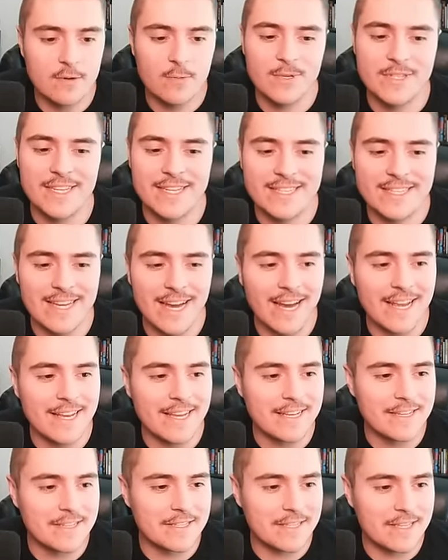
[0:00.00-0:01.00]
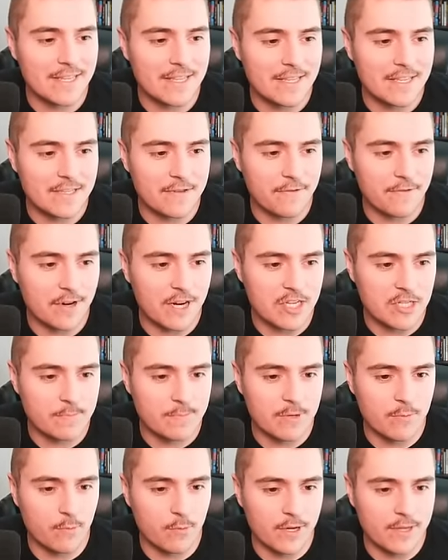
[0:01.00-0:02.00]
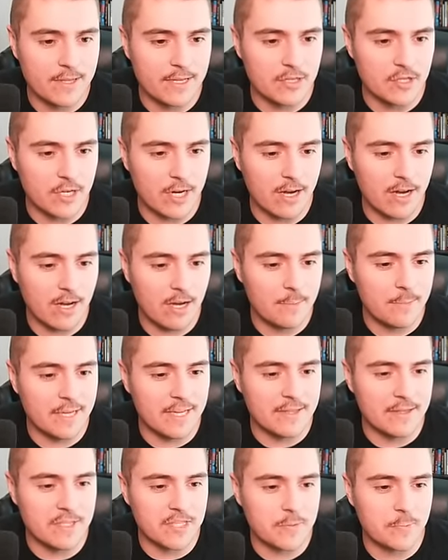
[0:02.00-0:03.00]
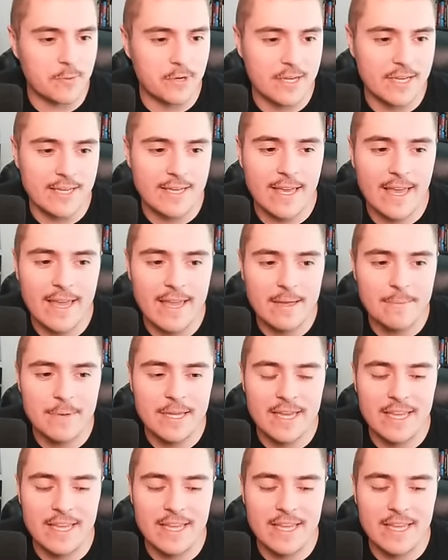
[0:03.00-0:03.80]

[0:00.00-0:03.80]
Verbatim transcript: It was exciting to see this freshman win the job in the spring game,